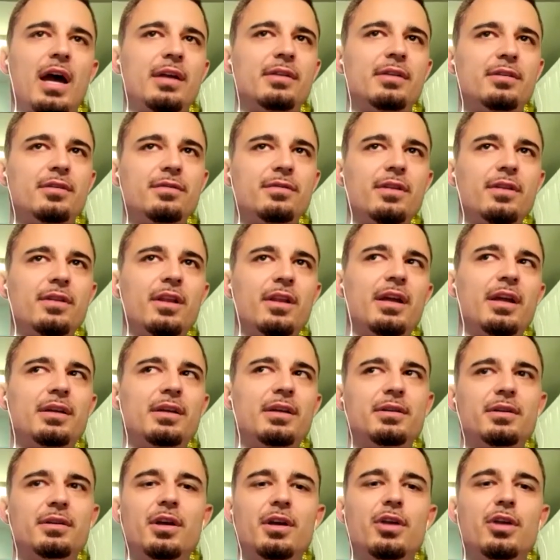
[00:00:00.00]
kind of
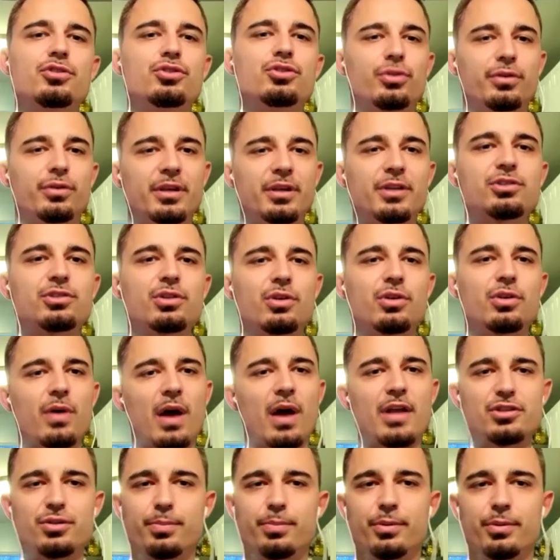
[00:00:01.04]
like
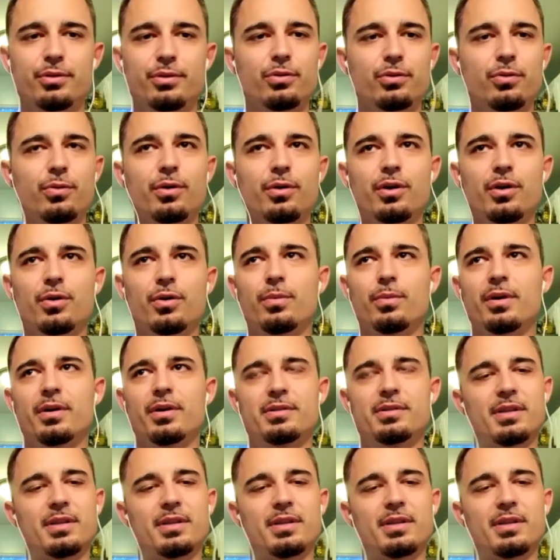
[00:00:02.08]
traditional entrepreneur